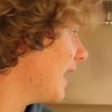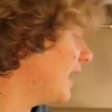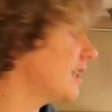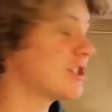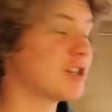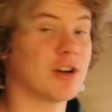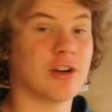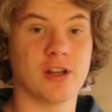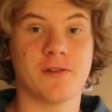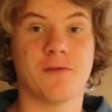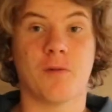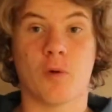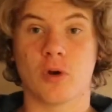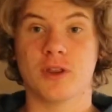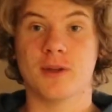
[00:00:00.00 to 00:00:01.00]
is currently
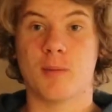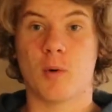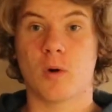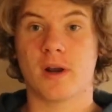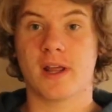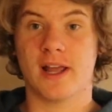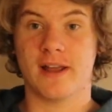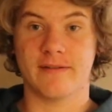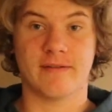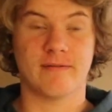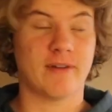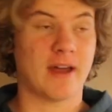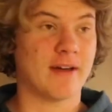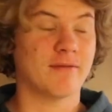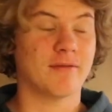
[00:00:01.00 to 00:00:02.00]
4 in the morning. I
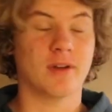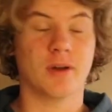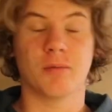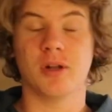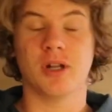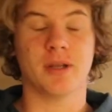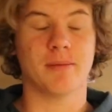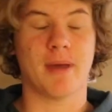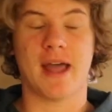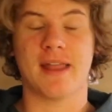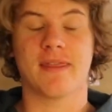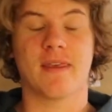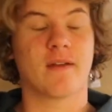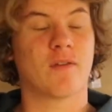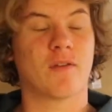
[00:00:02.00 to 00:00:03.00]
have a really
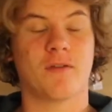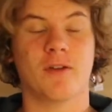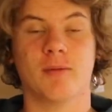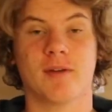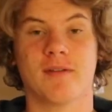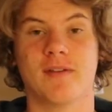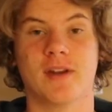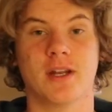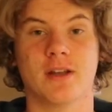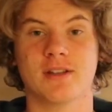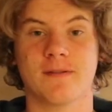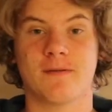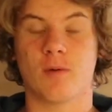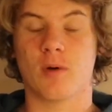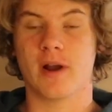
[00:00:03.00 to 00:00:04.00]
bad thing for filming
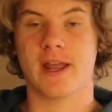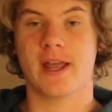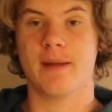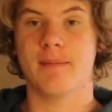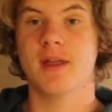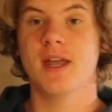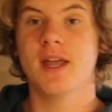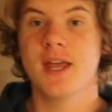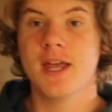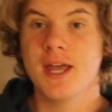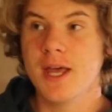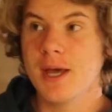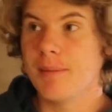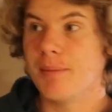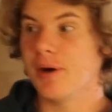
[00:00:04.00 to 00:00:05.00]
videos at 4 a.m.
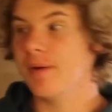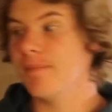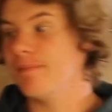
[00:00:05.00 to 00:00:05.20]
But